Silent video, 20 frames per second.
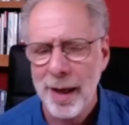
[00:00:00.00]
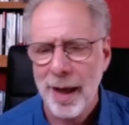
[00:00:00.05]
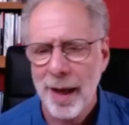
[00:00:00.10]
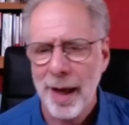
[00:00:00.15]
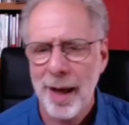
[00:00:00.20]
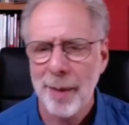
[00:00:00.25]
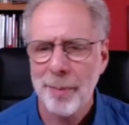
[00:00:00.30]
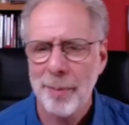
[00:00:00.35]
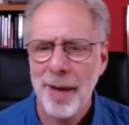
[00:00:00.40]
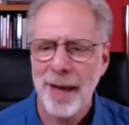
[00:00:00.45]

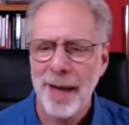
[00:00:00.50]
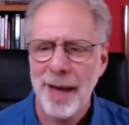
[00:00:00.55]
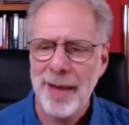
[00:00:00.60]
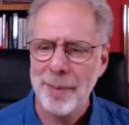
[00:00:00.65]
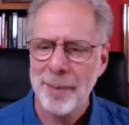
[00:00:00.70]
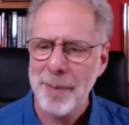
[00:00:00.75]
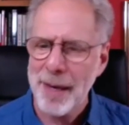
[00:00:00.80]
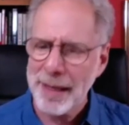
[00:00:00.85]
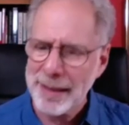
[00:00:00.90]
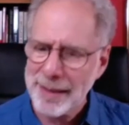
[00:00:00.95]
And
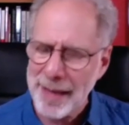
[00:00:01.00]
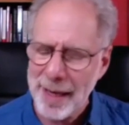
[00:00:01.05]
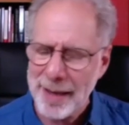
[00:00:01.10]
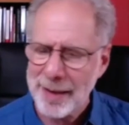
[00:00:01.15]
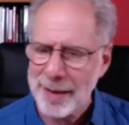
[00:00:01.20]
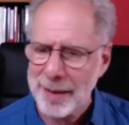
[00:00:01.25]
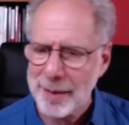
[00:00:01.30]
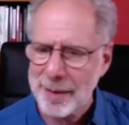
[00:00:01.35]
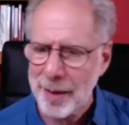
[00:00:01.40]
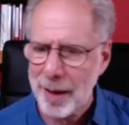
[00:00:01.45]
that makes
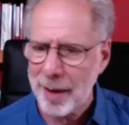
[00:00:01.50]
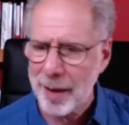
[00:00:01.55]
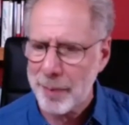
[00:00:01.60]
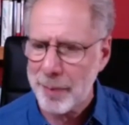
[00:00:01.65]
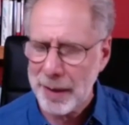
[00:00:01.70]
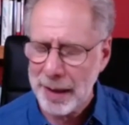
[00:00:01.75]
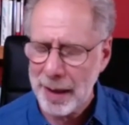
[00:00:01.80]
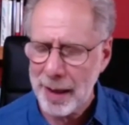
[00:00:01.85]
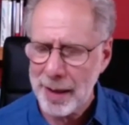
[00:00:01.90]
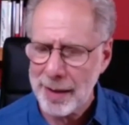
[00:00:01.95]
sense
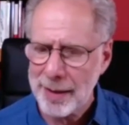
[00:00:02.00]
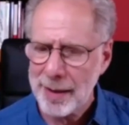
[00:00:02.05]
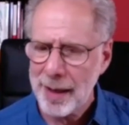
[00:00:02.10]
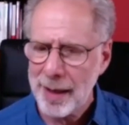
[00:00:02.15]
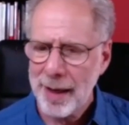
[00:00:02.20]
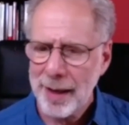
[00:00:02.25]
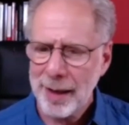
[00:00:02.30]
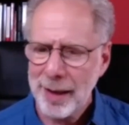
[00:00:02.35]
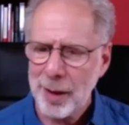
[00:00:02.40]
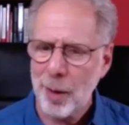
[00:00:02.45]
because,
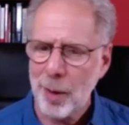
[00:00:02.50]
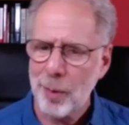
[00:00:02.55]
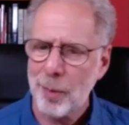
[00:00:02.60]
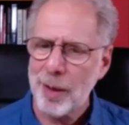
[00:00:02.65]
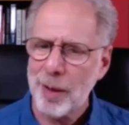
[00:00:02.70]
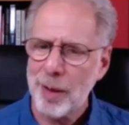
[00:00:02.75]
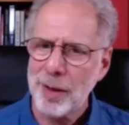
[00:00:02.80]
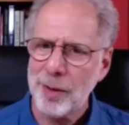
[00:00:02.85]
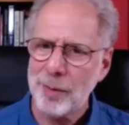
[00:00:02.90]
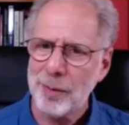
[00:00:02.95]
you know,
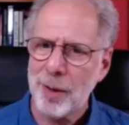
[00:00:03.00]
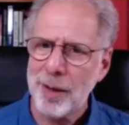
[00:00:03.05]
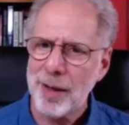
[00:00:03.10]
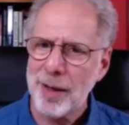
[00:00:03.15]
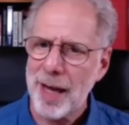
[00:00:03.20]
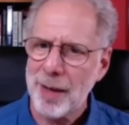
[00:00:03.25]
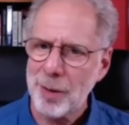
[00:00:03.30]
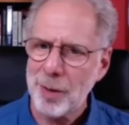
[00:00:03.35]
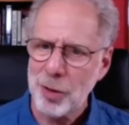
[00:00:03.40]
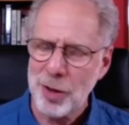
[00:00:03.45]
when
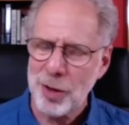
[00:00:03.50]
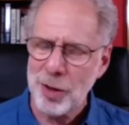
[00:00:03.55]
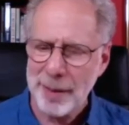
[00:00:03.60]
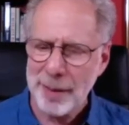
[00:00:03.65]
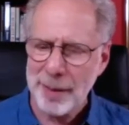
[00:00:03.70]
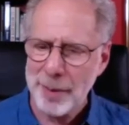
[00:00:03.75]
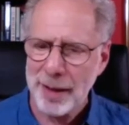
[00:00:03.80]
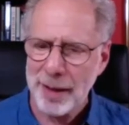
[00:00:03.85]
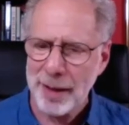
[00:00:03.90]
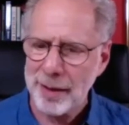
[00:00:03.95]
energy is
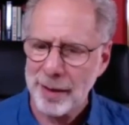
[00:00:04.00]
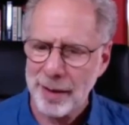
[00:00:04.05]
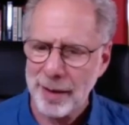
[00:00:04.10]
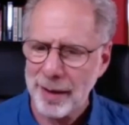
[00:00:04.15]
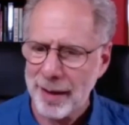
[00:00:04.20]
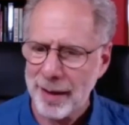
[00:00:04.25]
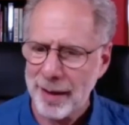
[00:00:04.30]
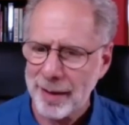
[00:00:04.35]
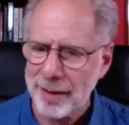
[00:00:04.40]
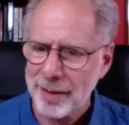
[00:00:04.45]
limited,
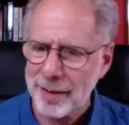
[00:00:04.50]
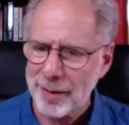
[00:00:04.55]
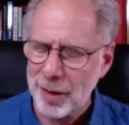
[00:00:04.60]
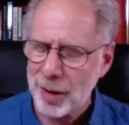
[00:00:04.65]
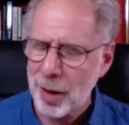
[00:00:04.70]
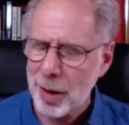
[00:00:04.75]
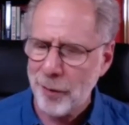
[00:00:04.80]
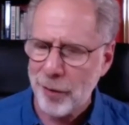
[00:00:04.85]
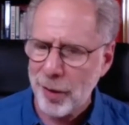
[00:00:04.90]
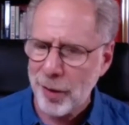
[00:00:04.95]
to
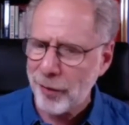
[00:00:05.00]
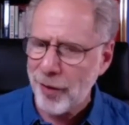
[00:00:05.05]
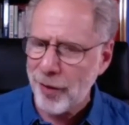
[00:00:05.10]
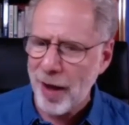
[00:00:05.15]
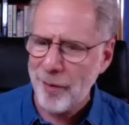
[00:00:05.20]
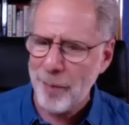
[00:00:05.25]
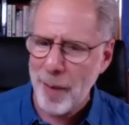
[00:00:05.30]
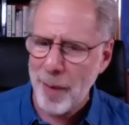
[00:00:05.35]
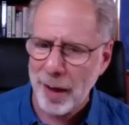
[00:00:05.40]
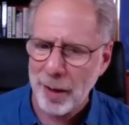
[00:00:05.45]
go for a
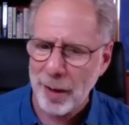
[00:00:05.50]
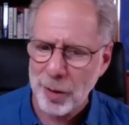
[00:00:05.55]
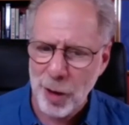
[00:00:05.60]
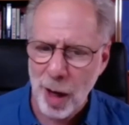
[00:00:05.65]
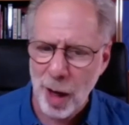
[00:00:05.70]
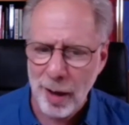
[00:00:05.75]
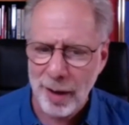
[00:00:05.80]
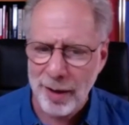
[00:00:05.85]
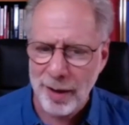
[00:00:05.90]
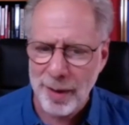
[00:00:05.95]
5-mile
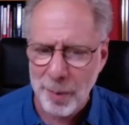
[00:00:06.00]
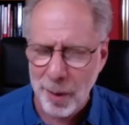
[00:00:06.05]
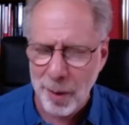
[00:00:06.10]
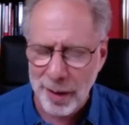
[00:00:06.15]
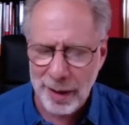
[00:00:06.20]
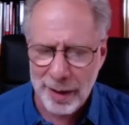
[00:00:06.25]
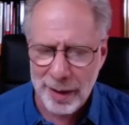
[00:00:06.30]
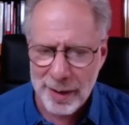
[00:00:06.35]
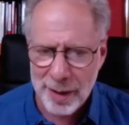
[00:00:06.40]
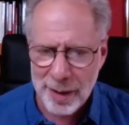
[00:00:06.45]
jog in the
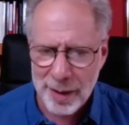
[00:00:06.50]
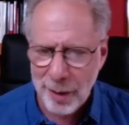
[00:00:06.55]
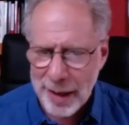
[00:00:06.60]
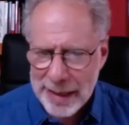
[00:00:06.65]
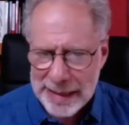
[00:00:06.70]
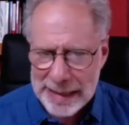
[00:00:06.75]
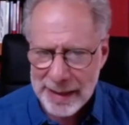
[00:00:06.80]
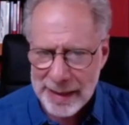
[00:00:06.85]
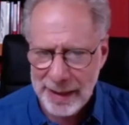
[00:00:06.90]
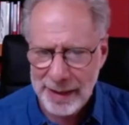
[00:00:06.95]
morning is a
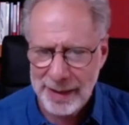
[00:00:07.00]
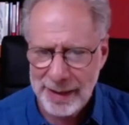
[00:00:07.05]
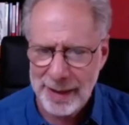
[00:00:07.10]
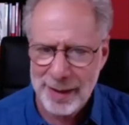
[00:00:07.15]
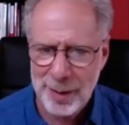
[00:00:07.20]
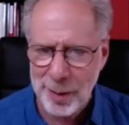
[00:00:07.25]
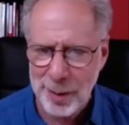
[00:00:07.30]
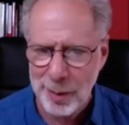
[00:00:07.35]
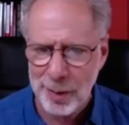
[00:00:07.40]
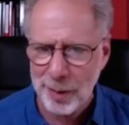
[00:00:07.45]
crazy thing to
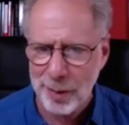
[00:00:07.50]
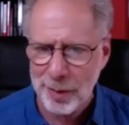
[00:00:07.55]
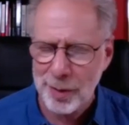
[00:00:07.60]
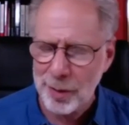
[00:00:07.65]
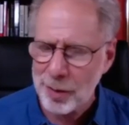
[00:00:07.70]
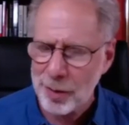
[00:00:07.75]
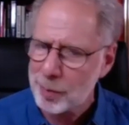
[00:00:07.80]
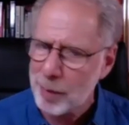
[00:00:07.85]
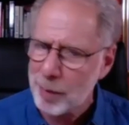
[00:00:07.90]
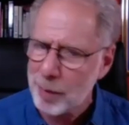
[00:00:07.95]
do. You're
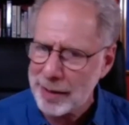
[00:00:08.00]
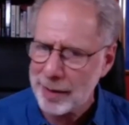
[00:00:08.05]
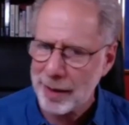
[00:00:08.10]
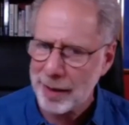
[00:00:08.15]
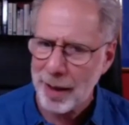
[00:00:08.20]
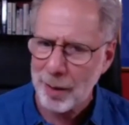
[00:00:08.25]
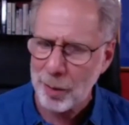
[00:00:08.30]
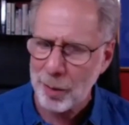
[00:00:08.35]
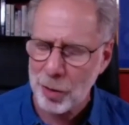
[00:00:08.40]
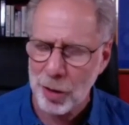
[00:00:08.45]
just wasting
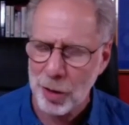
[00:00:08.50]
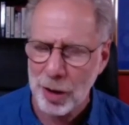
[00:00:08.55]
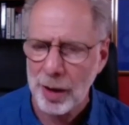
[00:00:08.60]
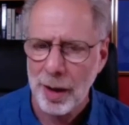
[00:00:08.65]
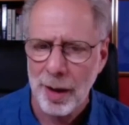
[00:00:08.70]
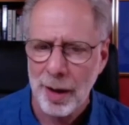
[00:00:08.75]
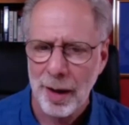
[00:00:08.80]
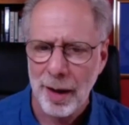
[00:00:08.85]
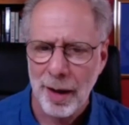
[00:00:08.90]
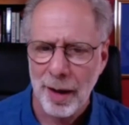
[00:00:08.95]
energy
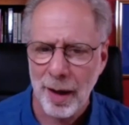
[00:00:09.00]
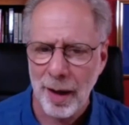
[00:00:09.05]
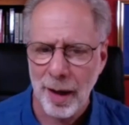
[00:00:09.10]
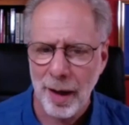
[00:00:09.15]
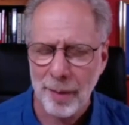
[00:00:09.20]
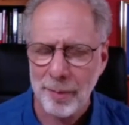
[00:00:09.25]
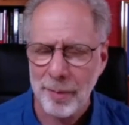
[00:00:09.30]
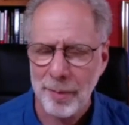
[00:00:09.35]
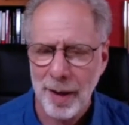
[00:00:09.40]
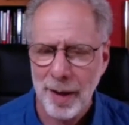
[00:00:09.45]

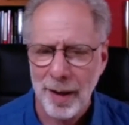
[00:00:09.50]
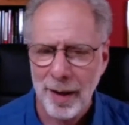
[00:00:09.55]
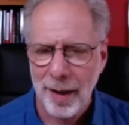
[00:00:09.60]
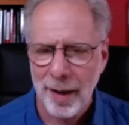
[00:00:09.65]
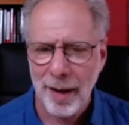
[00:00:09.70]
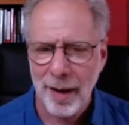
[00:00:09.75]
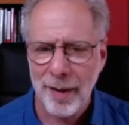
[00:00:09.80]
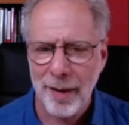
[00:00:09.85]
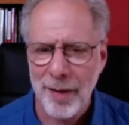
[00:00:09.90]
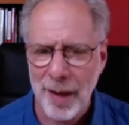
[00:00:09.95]

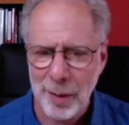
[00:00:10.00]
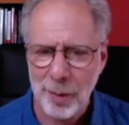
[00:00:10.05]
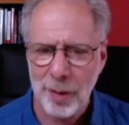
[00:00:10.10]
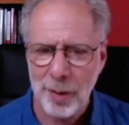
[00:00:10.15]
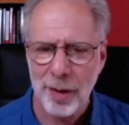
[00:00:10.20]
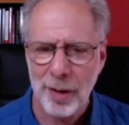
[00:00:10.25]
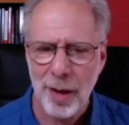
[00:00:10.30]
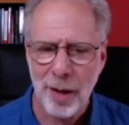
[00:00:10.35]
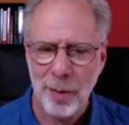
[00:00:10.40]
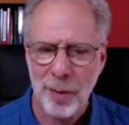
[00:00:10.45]
that you
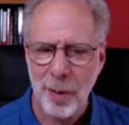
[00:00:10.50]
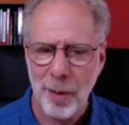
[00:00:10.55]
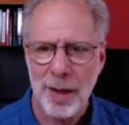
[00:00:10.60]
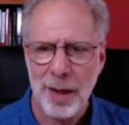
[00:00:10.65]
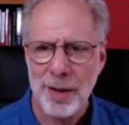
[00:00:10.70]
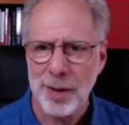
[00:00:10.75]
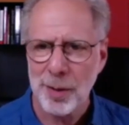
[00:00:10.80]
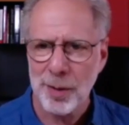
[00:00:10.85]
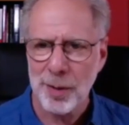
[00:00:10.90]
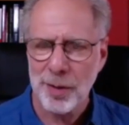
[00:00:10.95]
could
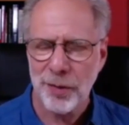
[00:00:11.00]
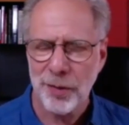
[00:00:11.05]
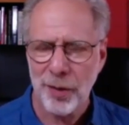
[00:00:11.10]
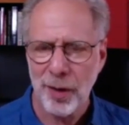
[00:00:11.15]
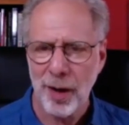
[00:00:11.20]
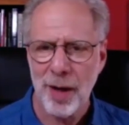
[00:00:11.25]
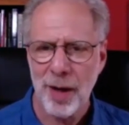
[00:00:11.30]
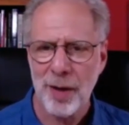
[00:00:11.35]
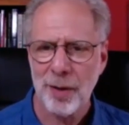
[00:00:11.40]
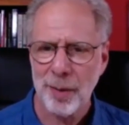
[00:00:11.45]
otherwise use
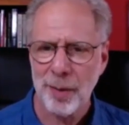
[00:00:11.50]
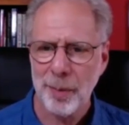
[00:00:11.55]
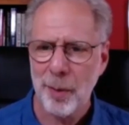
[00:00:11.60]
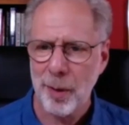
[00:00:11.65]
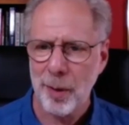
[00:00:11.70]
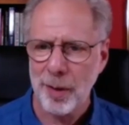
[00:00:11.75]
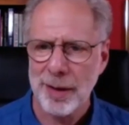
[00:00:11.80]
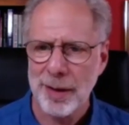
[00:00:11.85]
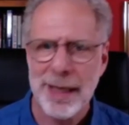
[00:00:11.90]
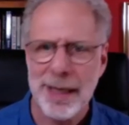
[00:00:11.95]
for other
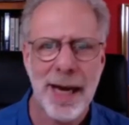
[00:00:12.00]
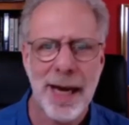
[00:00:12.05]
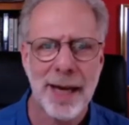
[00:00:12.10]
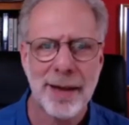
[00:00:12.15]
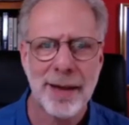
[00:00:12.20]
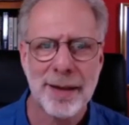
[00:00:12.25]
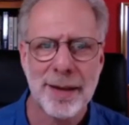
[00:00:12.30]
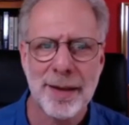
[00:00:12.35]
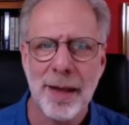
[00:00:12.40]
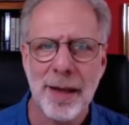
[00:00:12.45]
important
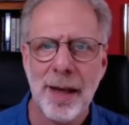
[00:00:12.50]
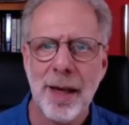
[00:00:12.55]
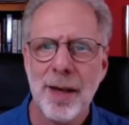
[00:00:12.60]
tasks.